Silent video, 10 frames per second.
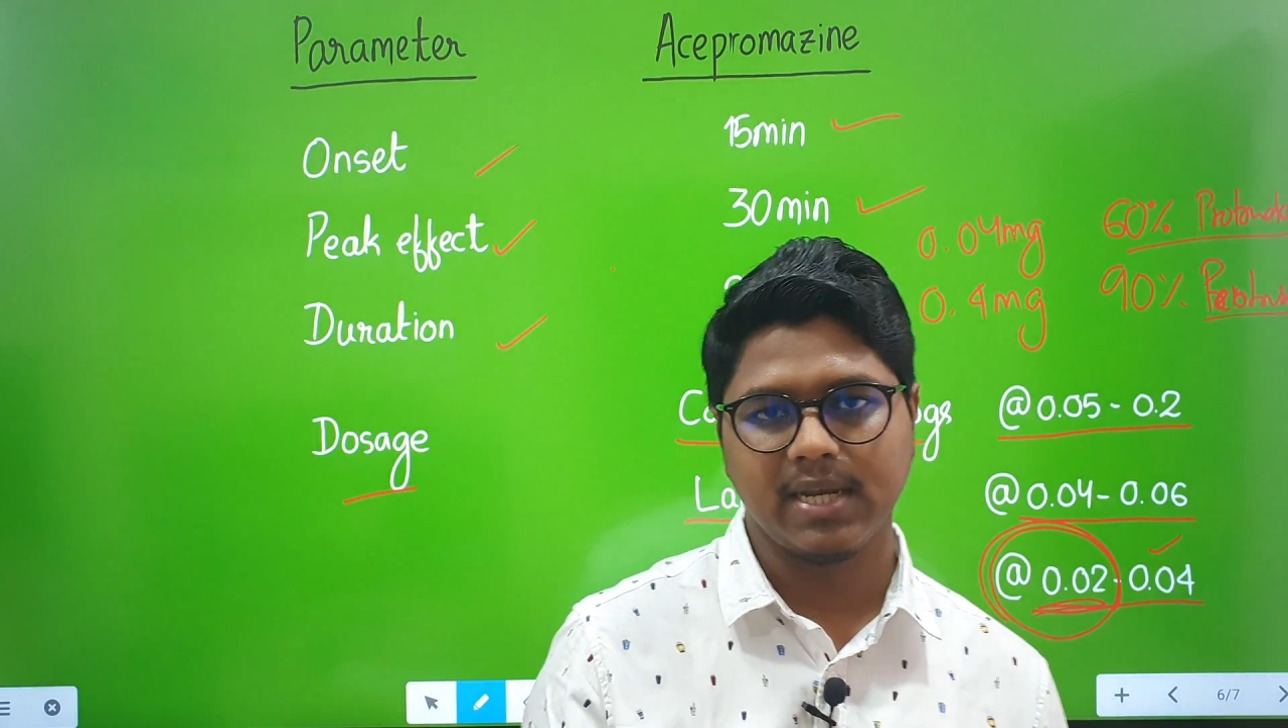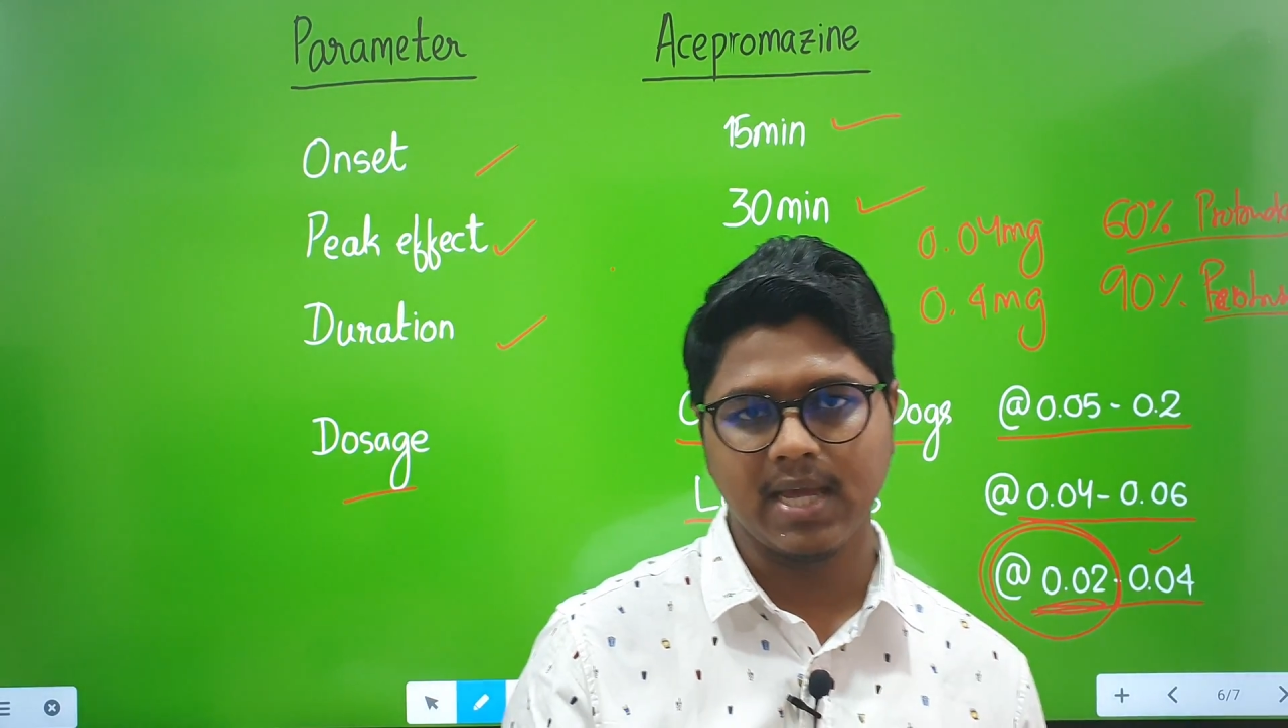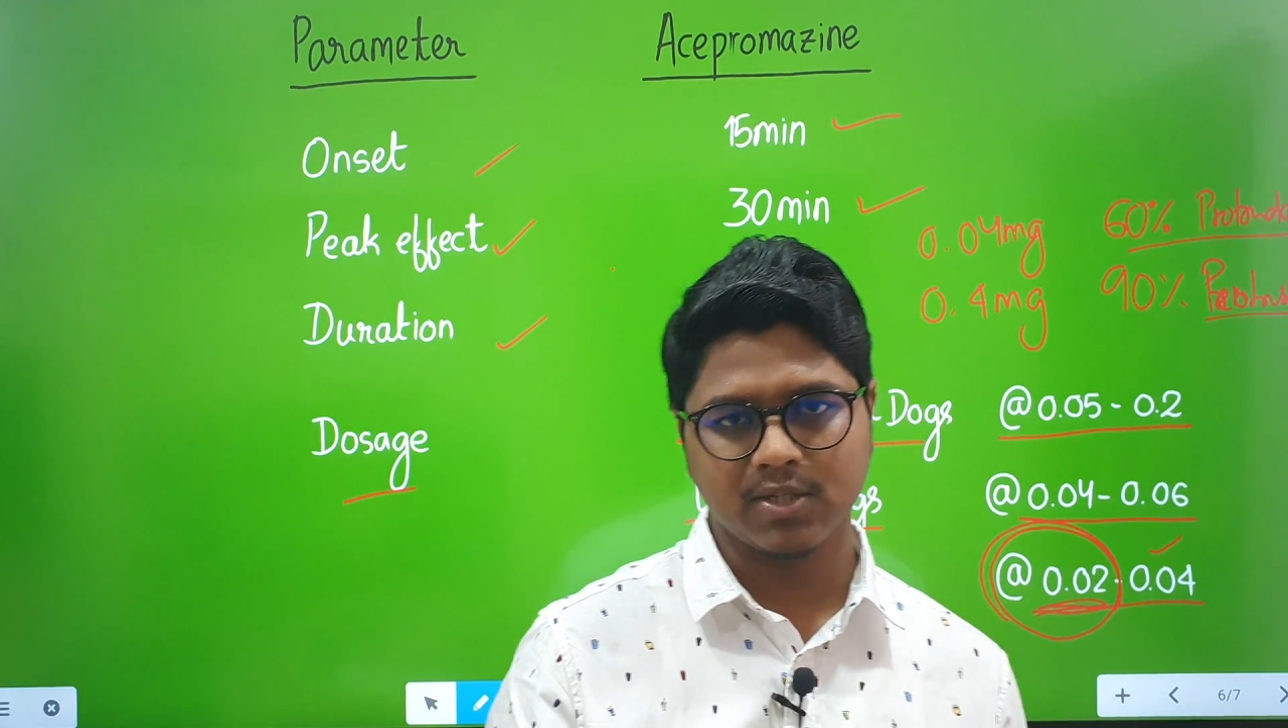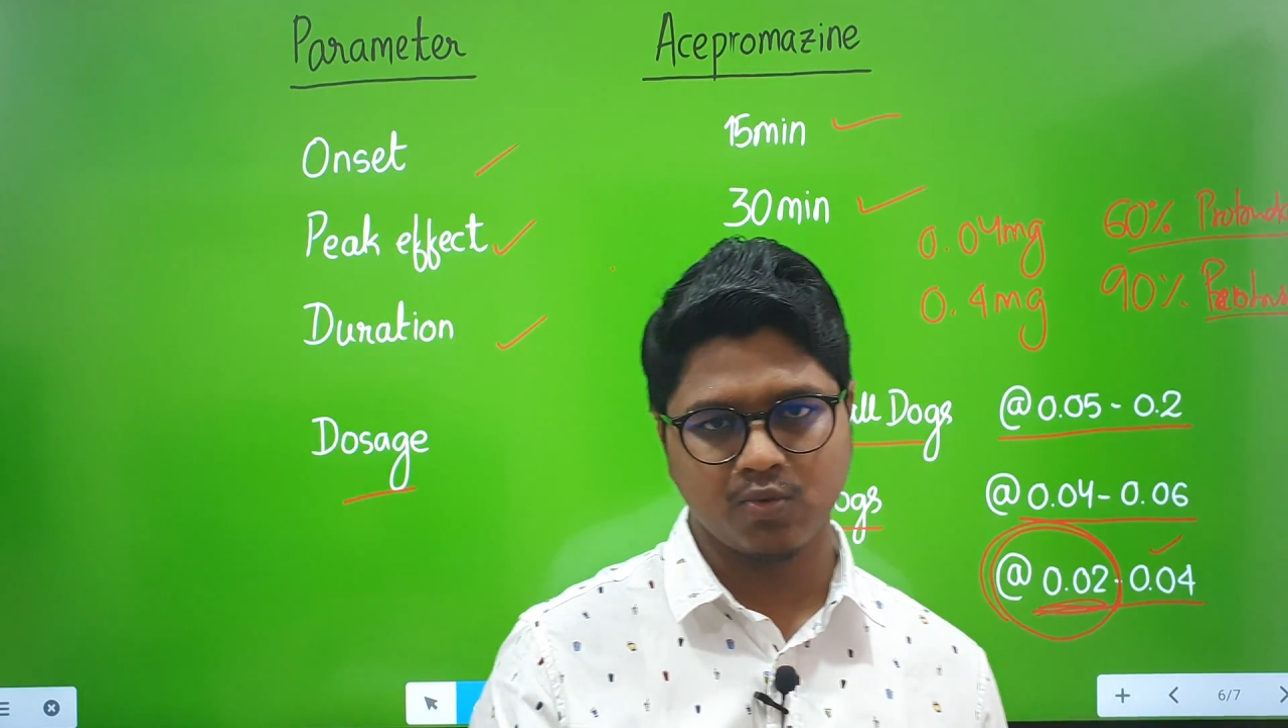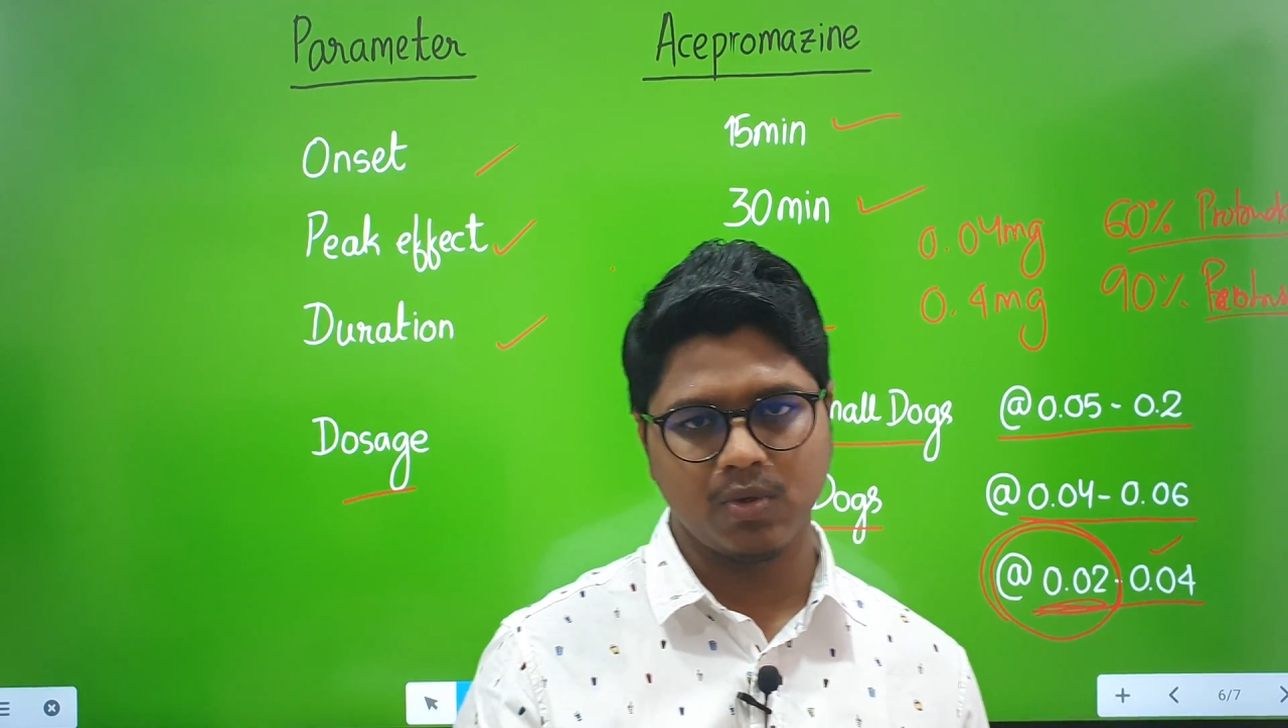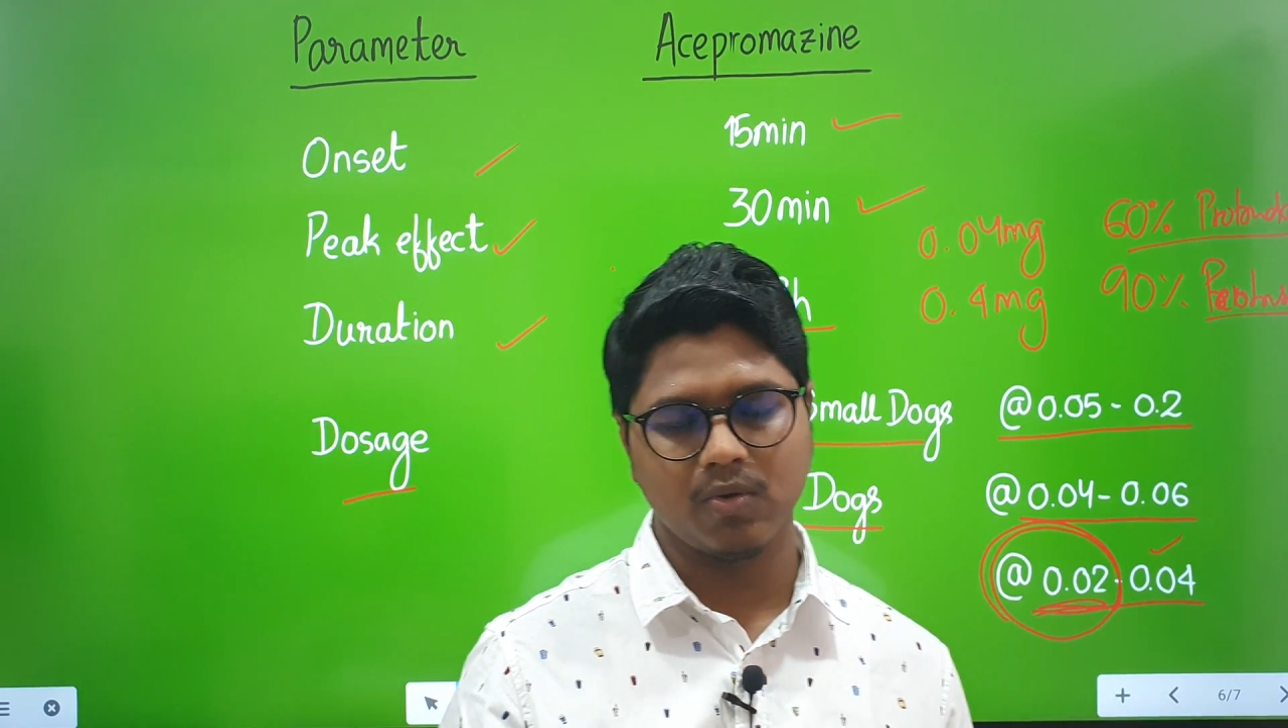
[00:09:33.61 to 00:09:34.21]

Next, we